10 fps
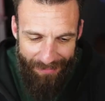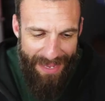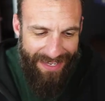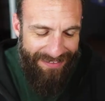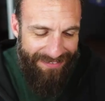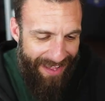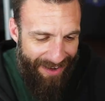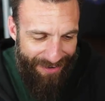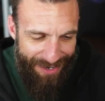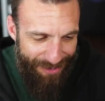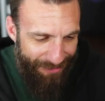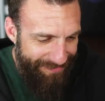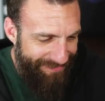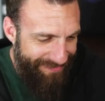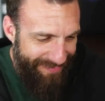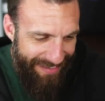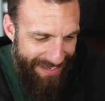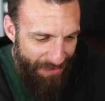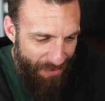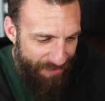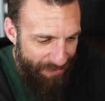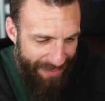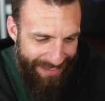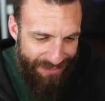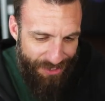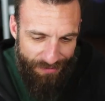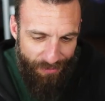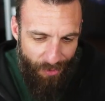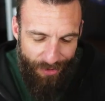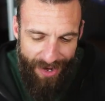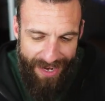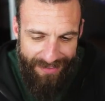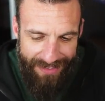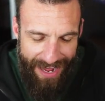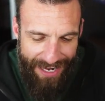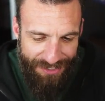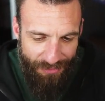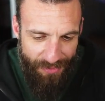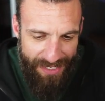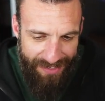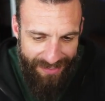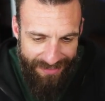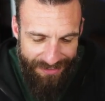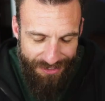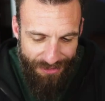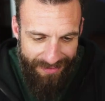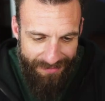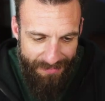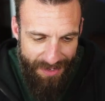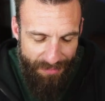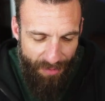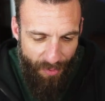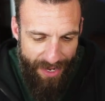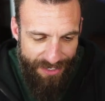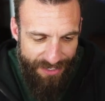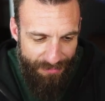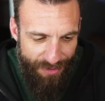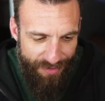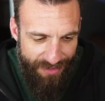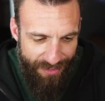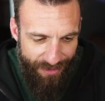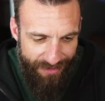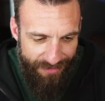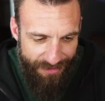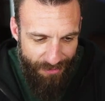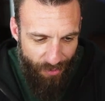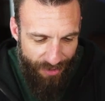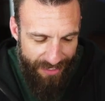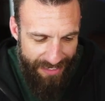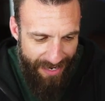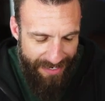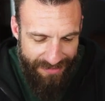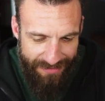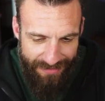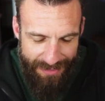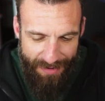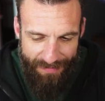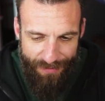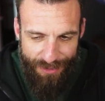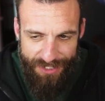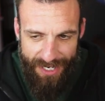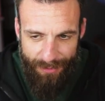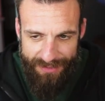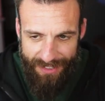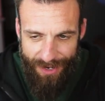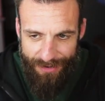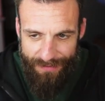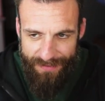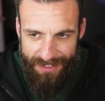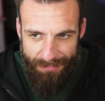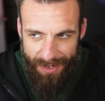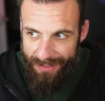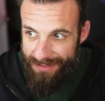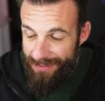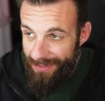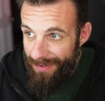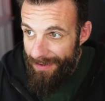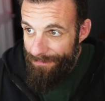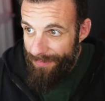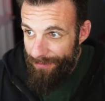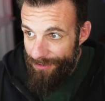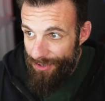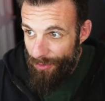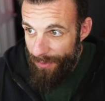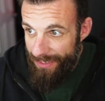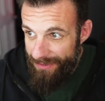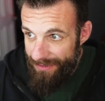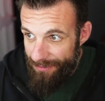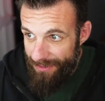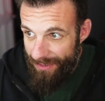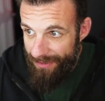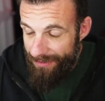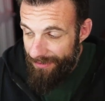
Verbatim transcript: making, I don't know, anywhere from like two to four grand cash a week to uh, minimum wage at a movie theater, do working nights. I think my first check was like one hundred fifty bucks for two weeks. And I was like,